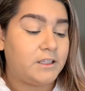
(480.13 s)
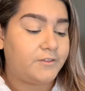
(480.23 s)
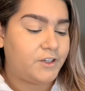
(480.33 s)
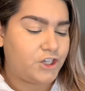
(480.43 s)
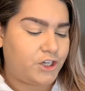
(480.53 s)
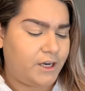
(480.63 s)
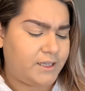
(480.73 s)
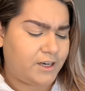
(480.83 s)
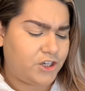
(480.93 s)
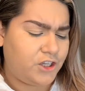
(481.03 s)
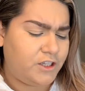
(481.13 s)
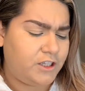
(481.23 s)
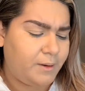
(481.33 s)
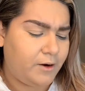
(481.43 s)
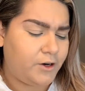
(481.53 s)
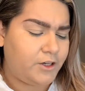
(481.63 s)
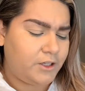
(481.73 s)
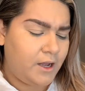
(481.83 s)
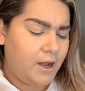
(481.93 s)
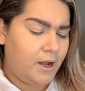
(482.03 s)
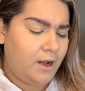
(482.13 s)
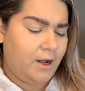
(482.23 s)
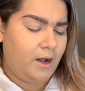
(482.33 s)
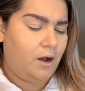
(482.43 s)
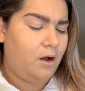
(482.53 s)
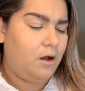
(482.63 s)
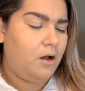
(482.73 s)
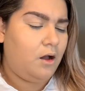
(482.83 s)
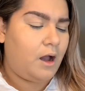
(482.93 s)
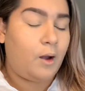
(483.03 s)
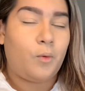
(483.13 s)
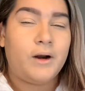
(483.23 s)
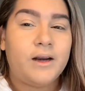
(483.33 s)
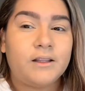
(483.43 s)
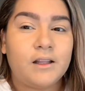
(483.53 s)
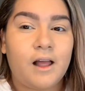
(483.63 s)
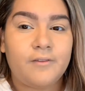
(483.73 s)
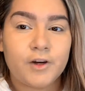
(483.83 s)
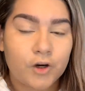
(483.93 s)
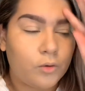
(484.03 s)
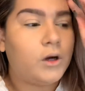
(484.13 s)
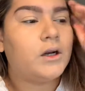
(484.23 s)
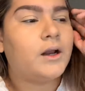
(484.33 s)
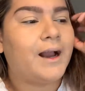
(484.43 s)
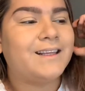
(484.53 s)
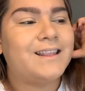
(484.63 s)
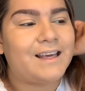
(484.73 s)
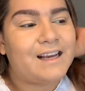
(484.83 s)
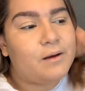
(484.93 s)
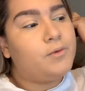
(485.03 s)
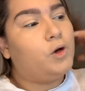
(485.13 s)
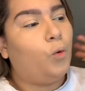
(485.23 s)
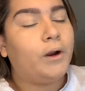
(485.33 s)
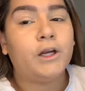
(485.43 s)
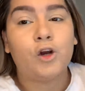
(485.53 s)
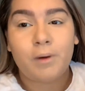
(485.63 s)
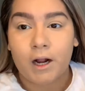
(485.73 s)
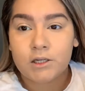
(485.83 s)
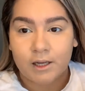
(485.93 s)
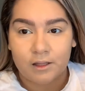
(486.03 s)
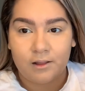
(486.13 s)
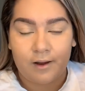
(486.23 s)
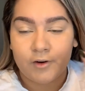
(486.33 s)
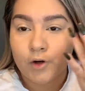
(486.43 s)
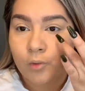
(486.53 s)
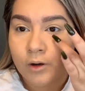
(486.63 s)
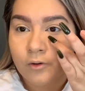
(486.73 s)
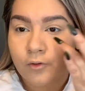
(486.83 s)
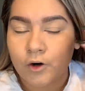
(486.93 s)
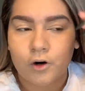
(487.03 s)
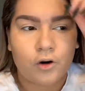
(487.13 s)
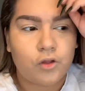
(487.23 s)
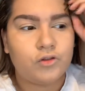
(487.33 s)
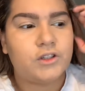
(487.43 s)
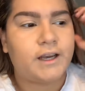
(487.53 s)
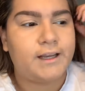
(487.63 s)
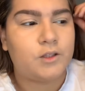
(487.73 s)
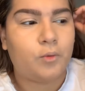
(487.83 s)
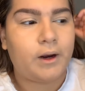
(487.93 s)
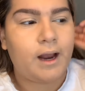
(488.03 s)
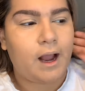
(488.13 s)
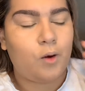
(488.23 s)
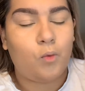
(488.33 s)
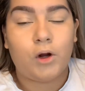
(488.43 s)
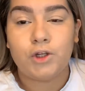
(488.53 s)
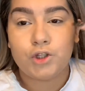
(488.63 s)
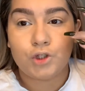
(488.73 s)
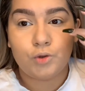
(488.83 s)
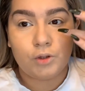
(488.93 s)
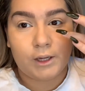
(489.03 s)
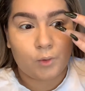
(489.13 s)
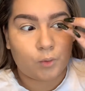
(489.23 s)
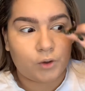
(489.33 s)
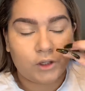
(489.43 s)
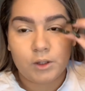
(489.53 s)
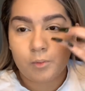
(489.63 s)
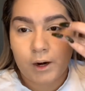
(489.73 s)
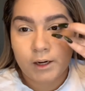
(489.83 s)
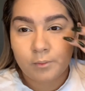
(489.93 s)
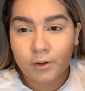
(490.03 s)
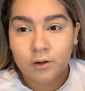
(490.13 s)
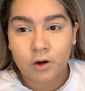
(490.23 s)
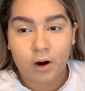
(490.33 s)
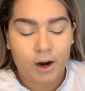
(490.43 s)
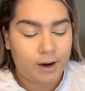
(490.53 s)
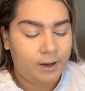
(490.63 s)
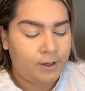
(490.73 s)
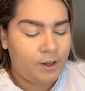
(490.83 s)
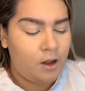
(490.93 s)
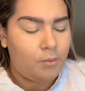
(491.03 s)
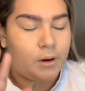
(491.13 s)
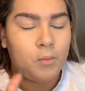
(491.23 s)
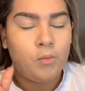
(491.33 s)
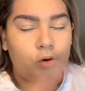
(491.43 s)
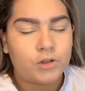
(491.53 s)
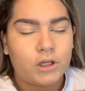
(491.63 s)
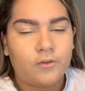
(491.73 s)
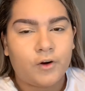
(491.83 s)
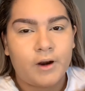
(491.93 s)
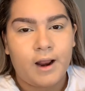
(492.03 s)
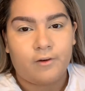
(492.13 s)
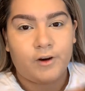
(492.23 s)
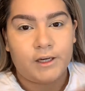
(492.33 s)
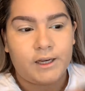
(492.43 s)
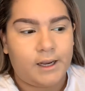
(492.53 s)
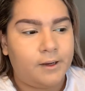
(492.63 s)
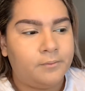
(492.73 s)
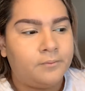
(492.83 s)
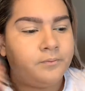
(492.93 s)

of different shades actually in these powders. I wanted to get the lavender one. I think I'm going to go back to get the lavender one for those days when I want to like really brighten up the under eye, but mostly for an everyday,